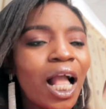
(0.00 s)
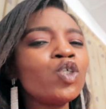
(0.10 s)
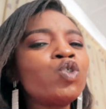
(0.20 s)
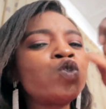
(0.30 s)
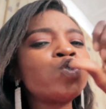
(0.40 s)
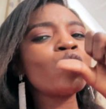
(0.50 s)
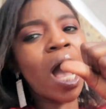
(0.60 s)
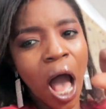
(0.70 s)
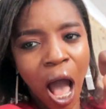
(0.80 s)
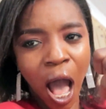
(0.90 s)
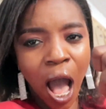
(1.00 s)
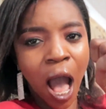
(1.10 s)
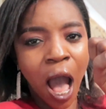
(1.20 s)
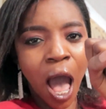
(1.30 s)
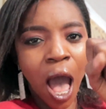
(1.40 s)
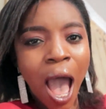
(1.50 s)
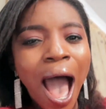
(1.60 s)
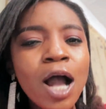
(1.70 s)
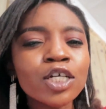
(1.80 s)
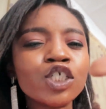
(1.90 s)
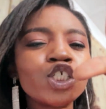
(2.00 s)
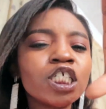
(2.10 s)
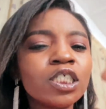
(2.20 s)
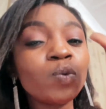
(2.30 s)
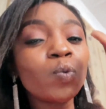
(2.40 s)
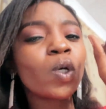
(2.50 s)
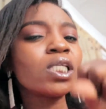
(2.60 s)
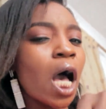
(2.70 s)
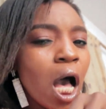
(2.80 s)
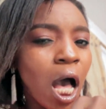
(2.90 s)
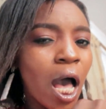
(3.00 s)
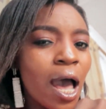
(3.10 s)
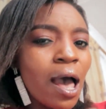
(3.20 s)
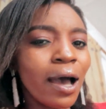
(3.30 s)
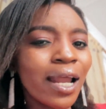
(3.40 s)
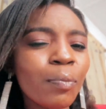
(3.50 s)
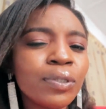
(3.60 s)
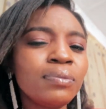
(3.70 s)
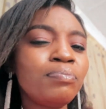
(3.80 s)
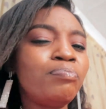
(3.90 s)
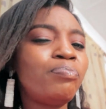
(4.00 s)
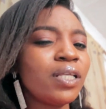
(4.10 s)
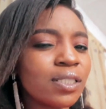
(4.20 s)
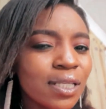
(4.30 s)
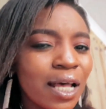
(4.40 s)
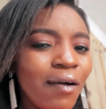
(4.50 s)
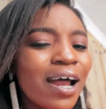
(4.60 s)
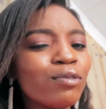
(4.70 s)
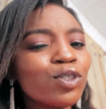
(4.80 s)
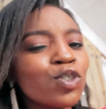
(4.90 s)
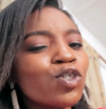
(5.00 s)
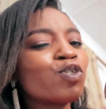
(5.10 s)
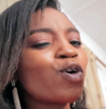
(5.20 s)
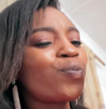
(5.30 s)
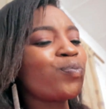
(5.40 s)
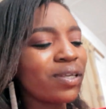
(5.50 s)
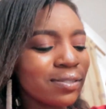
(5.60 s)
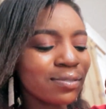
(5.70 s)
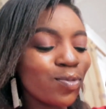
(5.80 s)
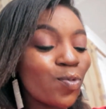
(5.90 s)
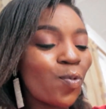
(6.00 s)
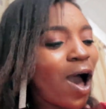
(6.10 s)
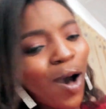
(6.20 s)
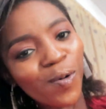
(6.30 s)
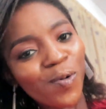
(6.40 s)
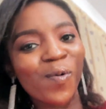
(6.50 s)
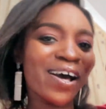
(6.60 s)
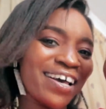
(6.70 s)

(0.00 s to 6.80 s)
sugar and chilled water, and I put the beans and I'll chop it. Woo!